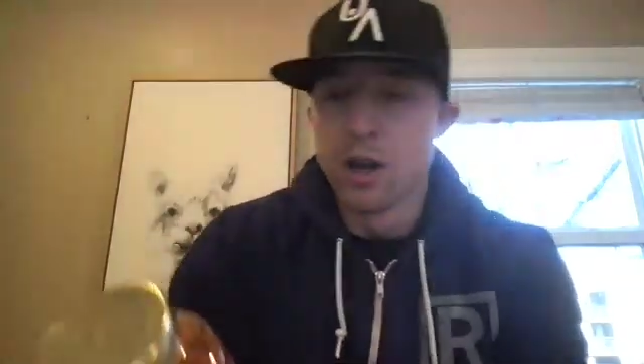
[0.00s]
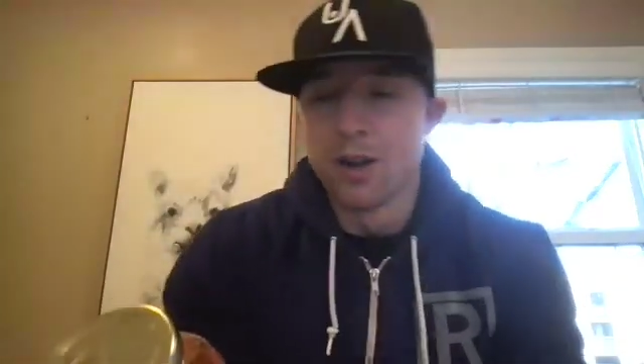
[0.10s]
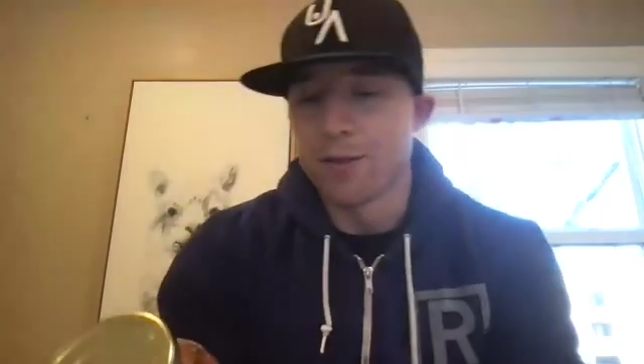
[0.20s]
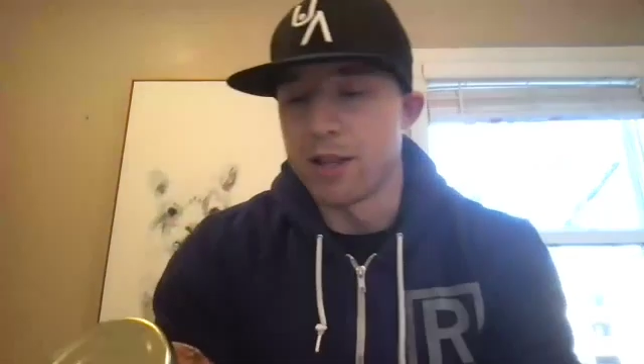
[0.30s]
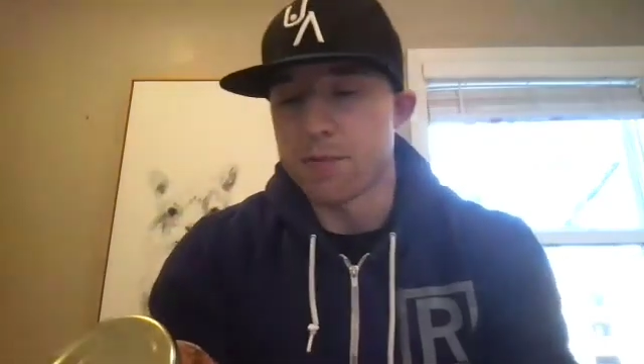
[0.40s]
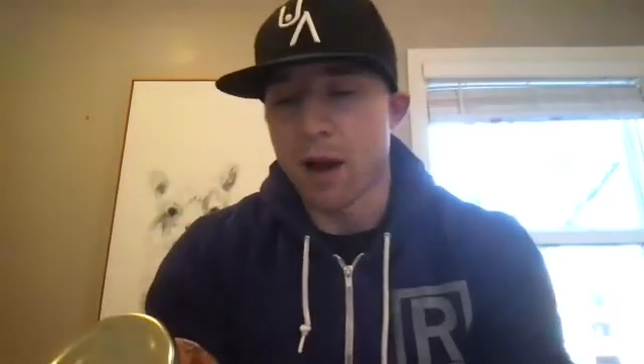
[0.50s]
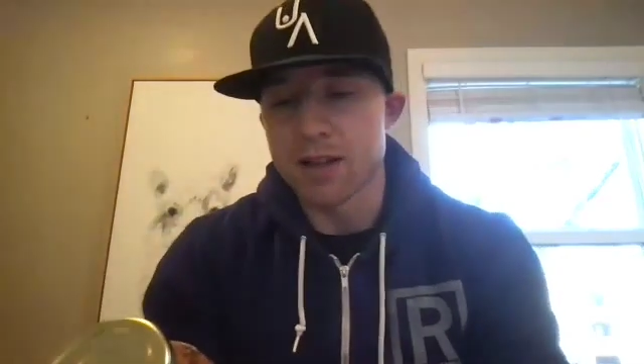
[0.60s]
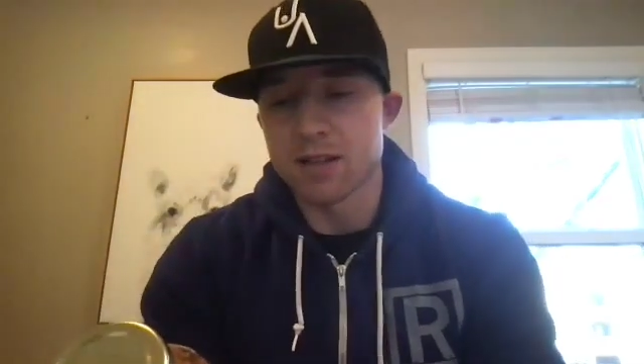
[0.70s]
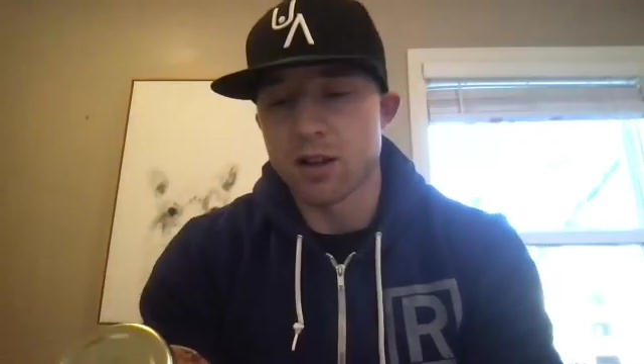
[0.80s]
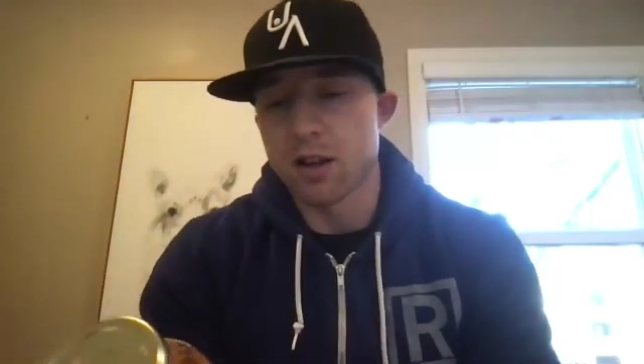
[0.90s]
for this
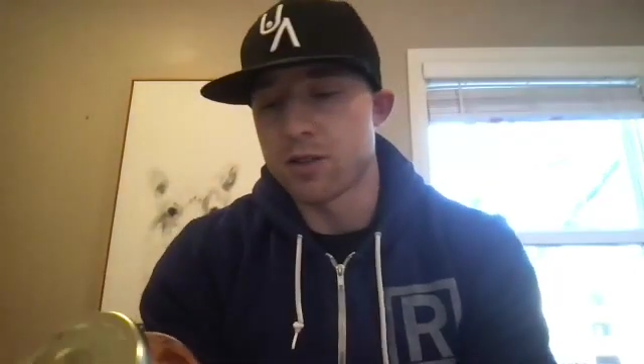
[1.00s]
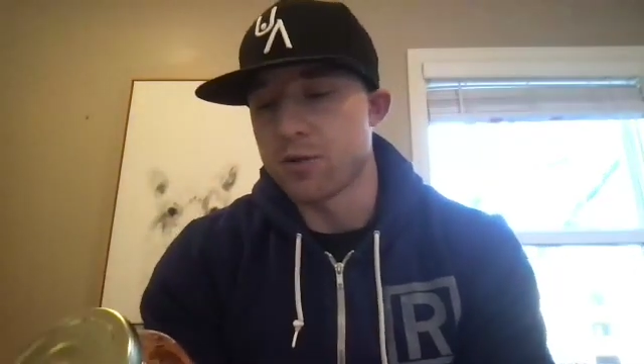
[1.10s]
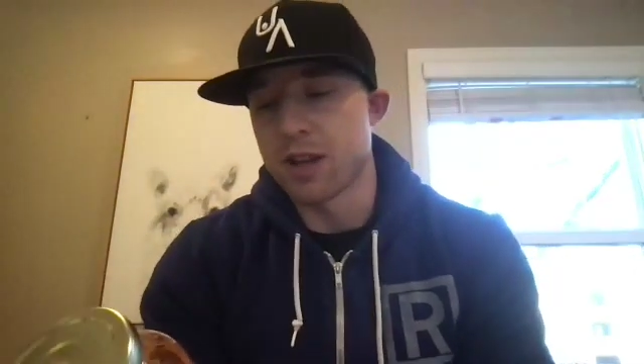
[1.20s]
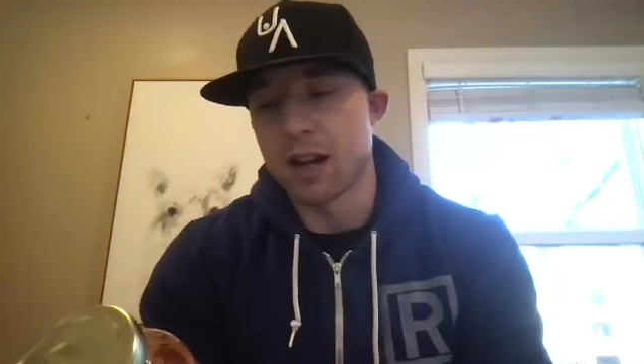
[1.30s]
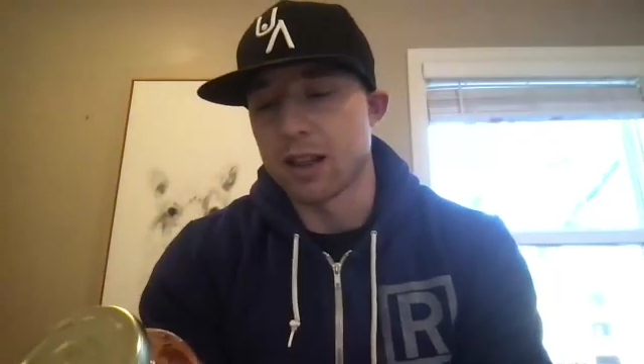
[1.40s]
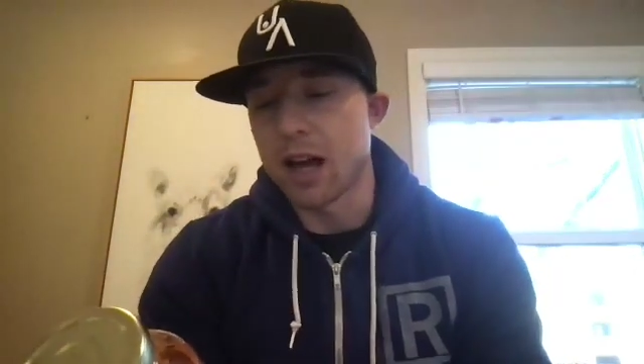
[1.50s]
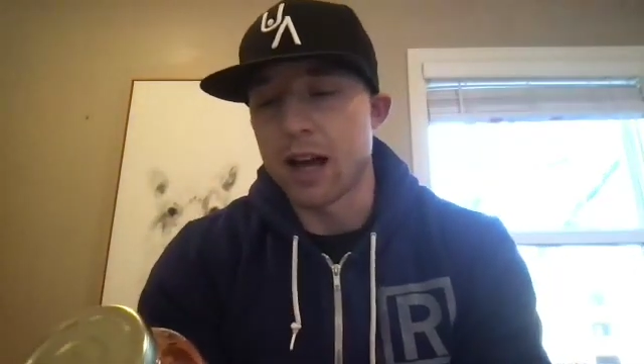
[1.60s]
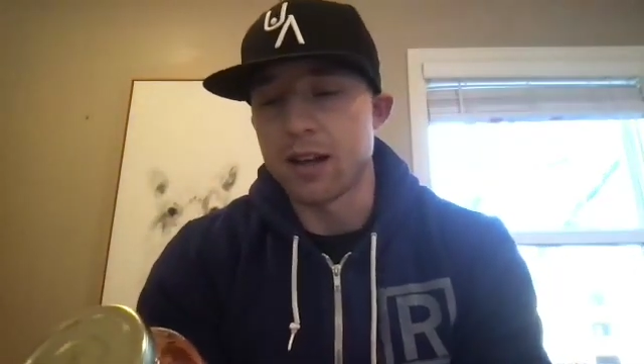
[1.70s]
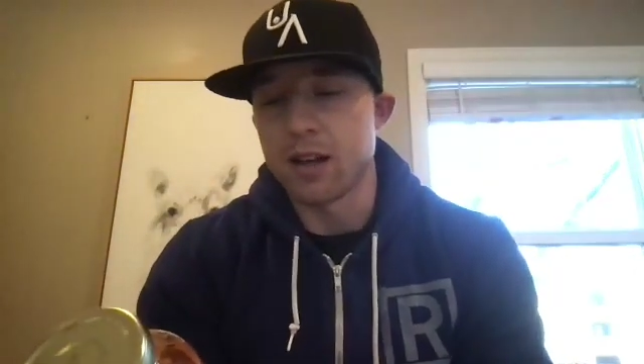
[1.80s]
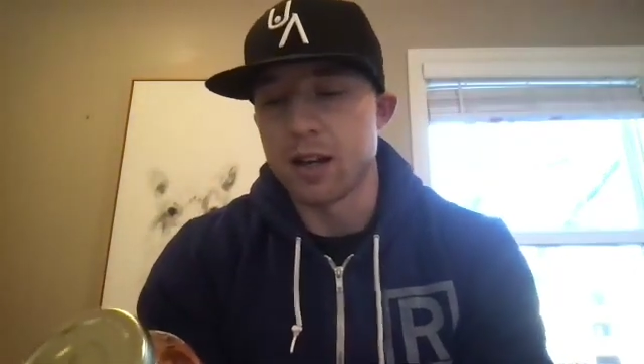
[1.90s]
pasta sauce, there's not a
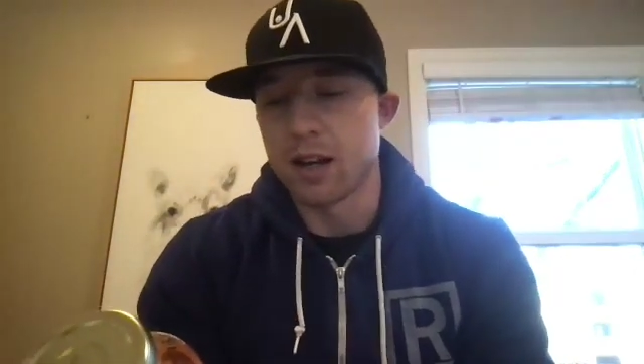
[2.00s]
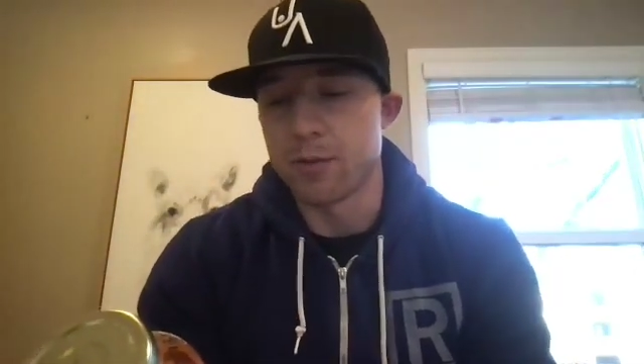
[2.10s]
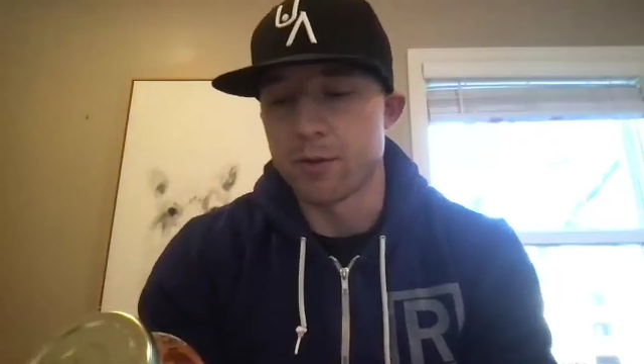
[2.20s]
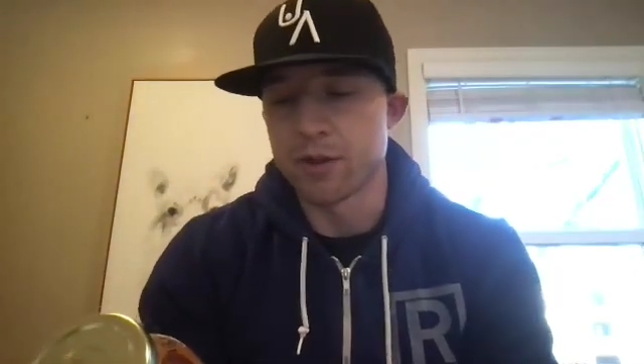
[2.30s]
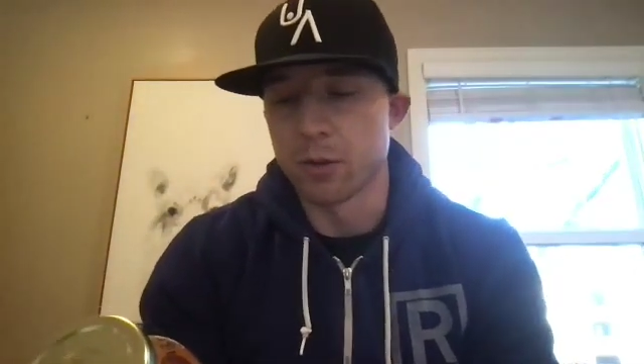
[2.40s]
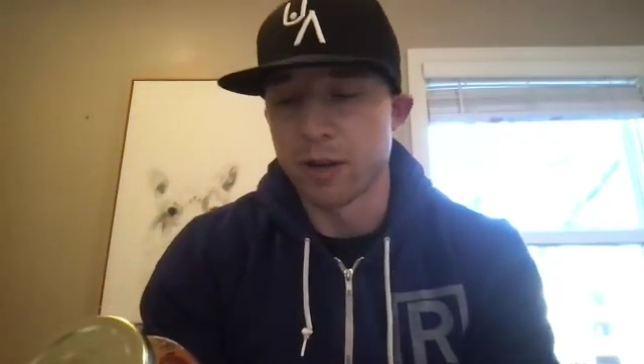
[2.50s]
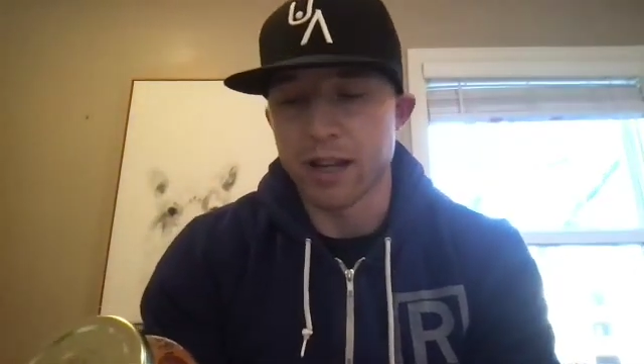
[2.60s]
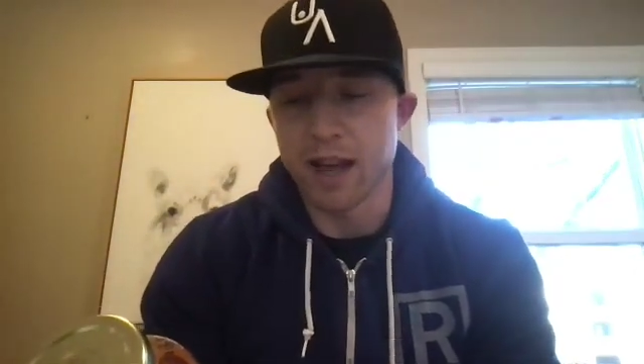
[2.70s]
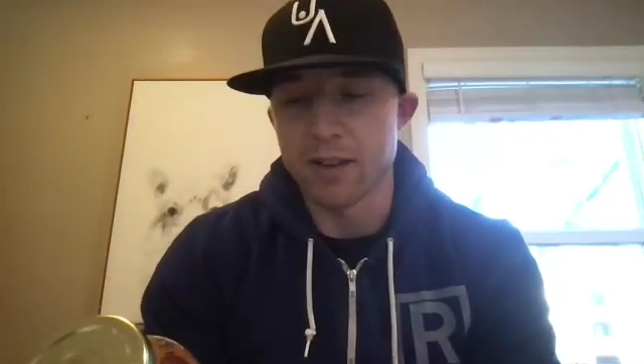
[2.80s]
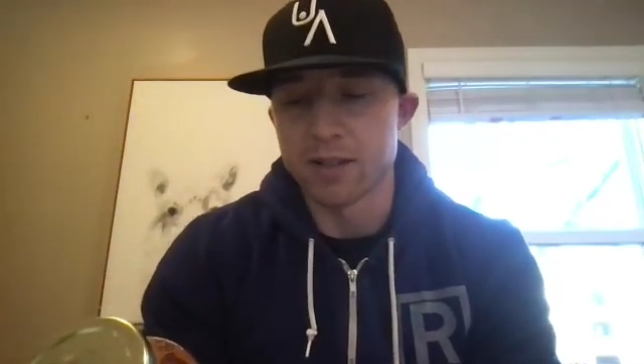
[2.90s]
lot. There's a little bit
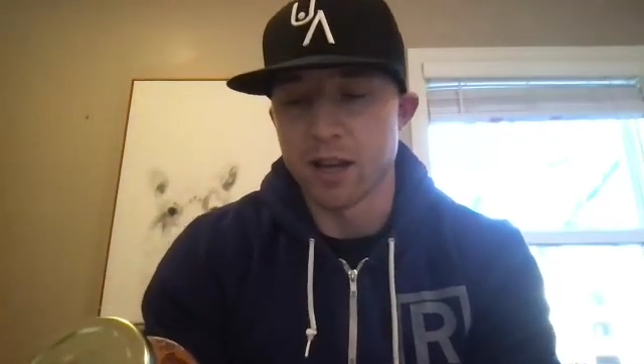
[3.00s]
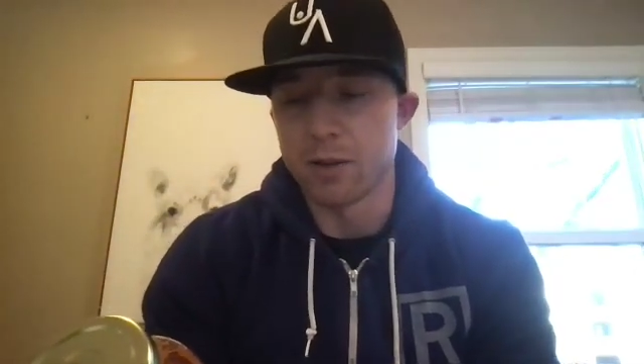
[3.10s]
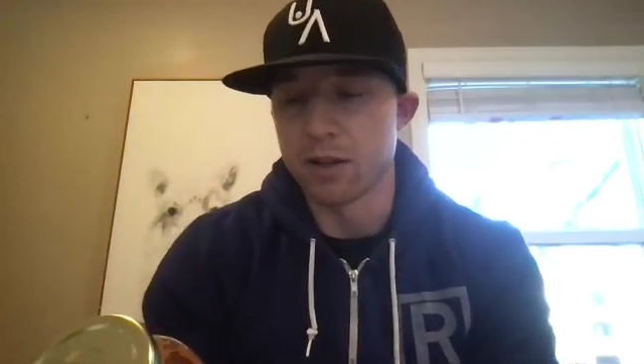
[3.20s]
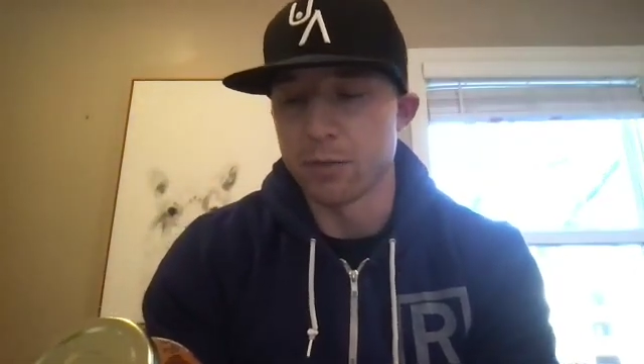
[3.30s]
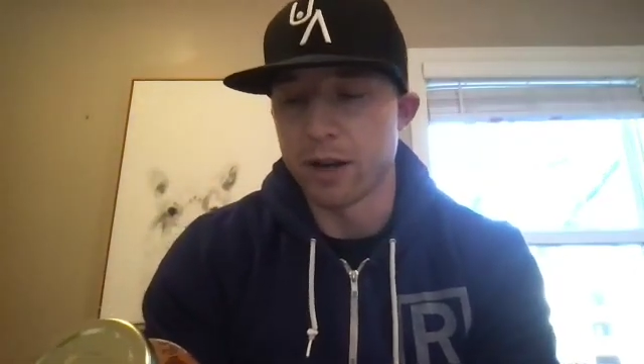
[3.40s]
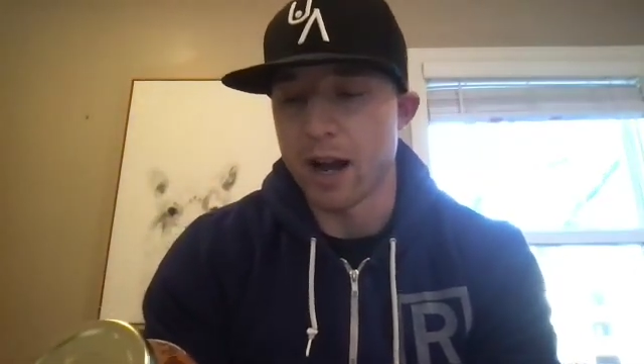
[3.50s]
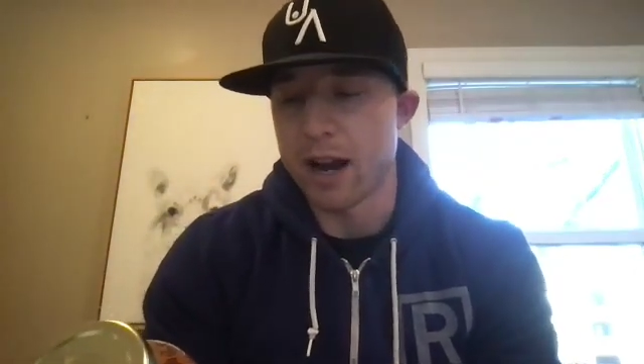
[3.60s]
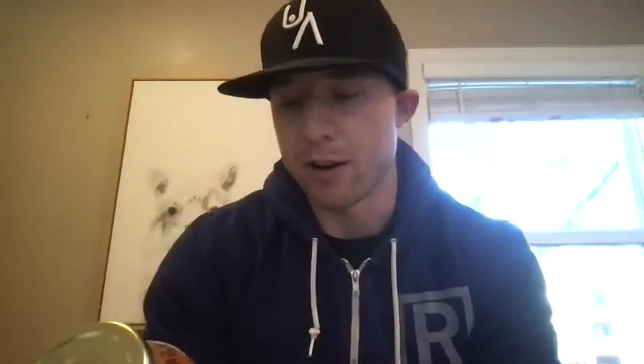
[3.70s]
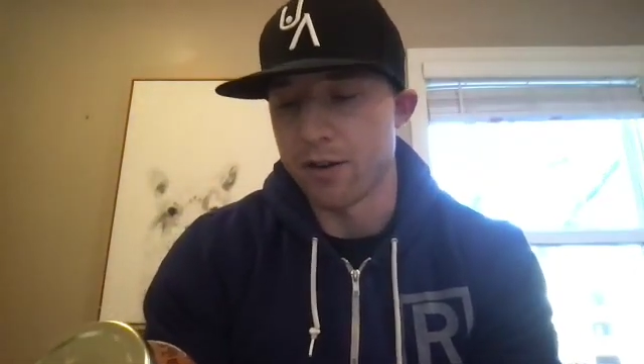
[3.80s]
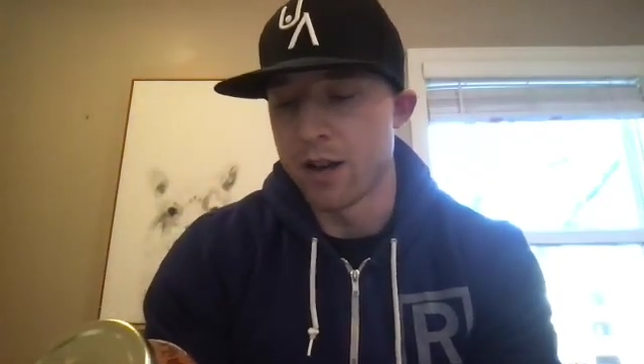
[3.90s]
of calcium and a little bit of
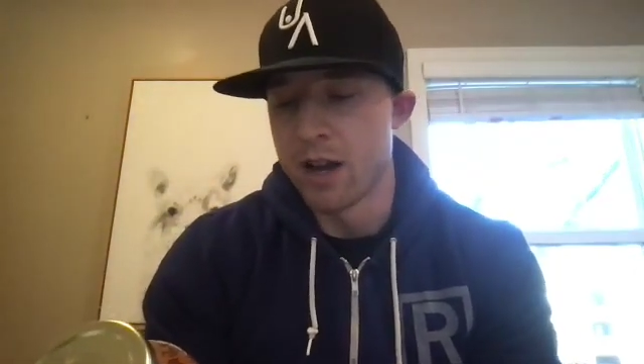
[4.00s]
iron.